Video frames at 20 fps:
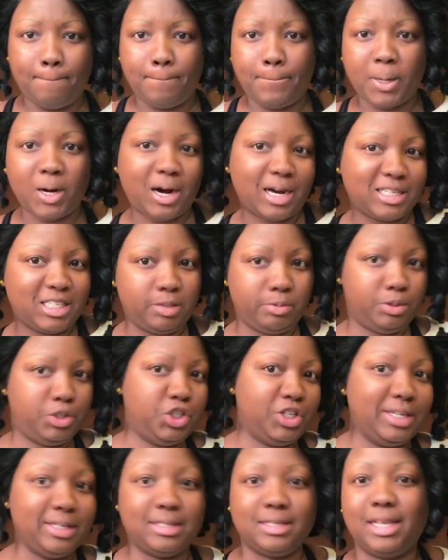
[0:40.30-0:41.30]
pasta with
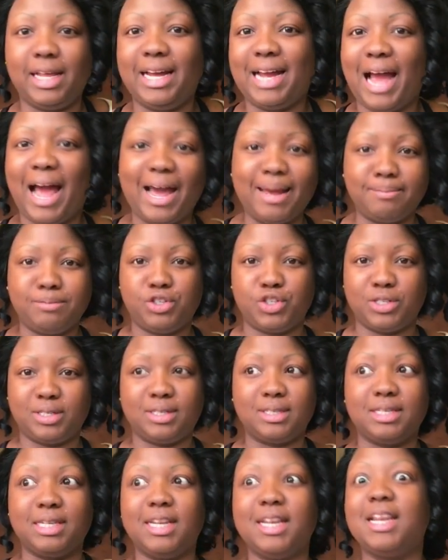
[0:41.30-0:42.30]
cheese. Like, I'm
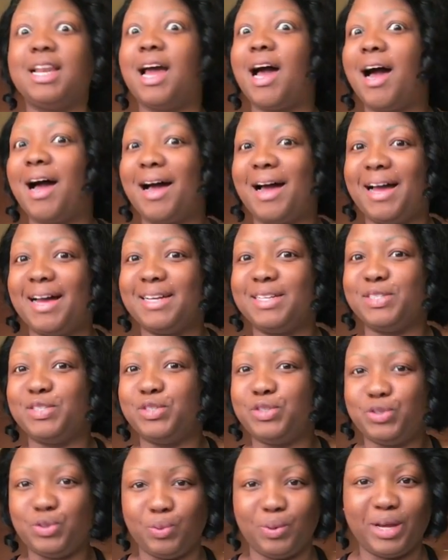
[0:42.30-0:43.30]
just
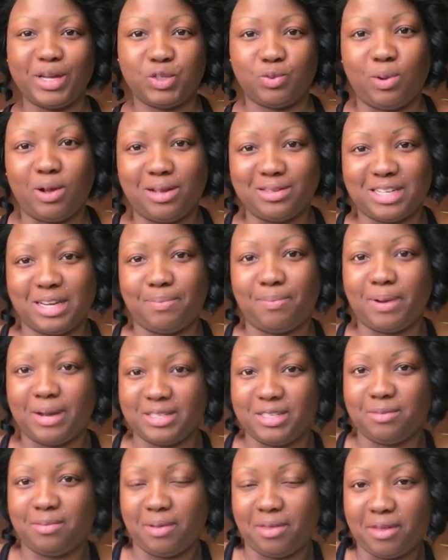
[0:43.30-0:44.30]
not doing as well as I
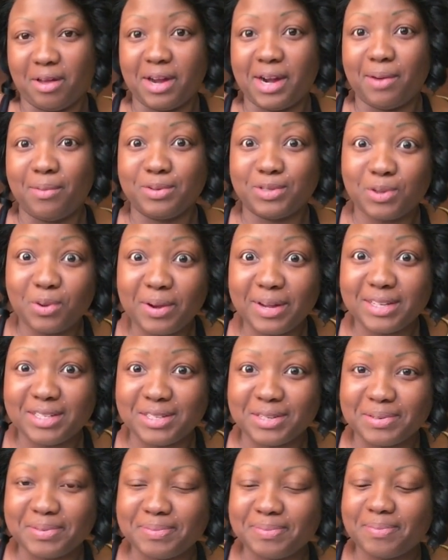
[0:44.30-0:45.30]
possibly thought I was going
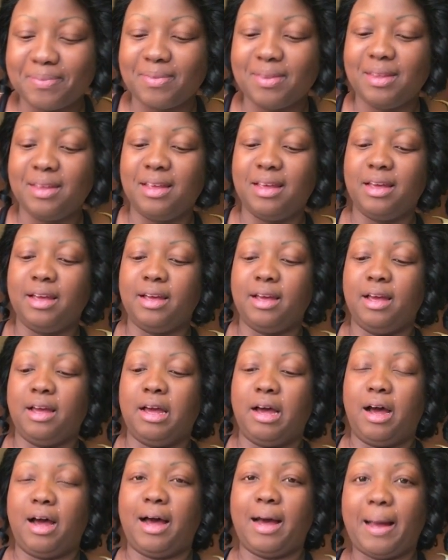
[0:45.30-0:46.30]
to.
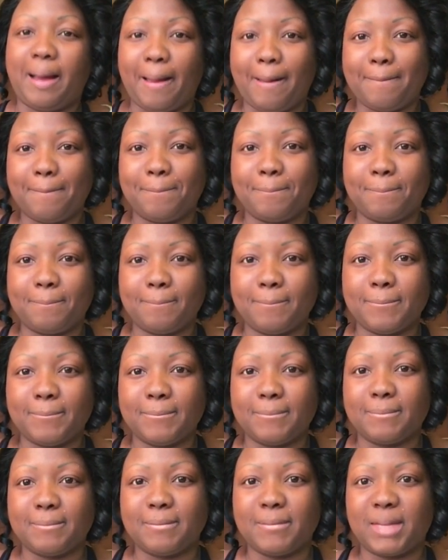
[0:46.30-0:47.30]
And
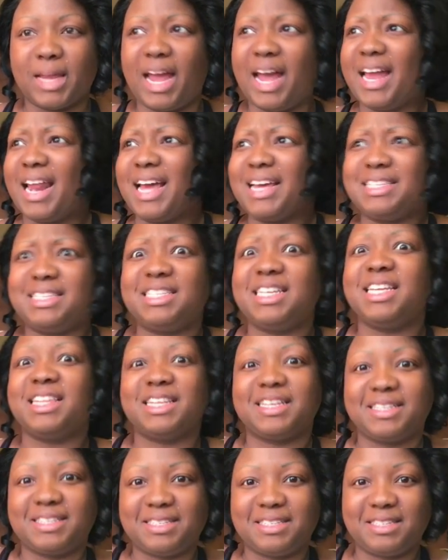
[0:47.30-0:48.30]
I see
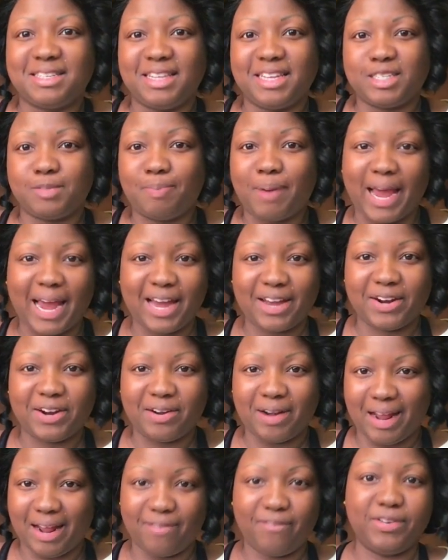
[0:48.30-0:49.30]
this
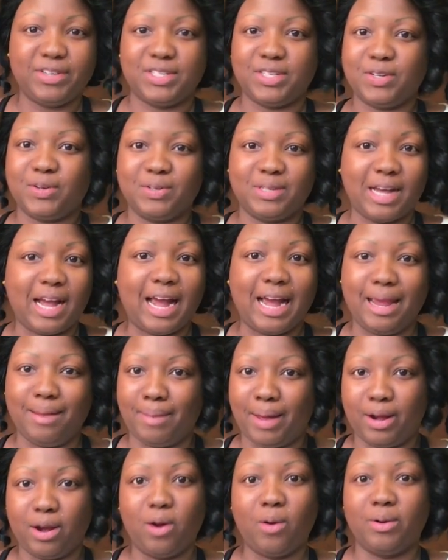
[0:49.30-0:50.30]
pattern every single
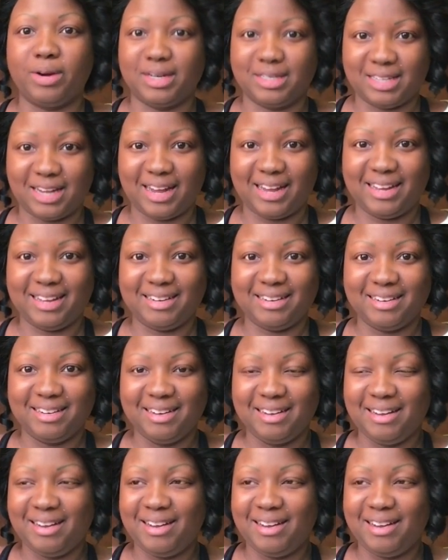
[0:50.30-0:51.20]
time I go on a diet,